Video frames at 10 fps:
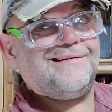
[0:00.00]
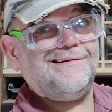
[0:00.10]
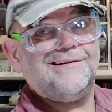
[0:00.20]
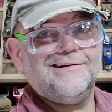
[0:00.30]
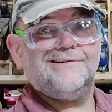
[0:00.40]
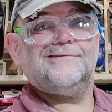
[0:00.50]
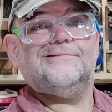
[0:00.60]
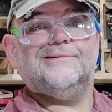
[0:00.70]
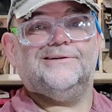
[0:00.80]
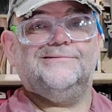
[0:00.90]

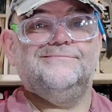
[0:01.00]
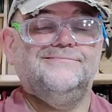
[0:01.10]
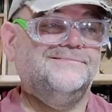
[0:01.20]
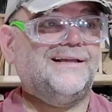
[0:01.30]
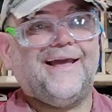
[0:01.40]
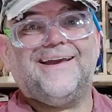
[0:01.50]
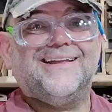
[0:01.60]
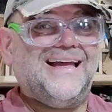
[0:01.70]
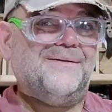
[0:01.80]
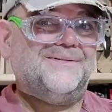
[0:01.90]
well, that ain't
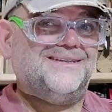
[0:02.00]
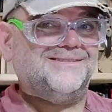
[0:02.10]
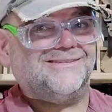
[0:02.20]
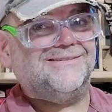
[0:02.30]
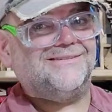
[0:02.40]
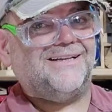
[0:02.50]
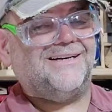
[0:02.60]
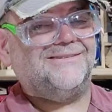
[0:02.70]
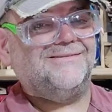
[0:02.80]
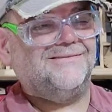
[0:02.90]
gonna happen, is it?
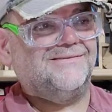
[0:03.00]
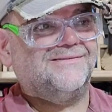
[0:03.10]
No.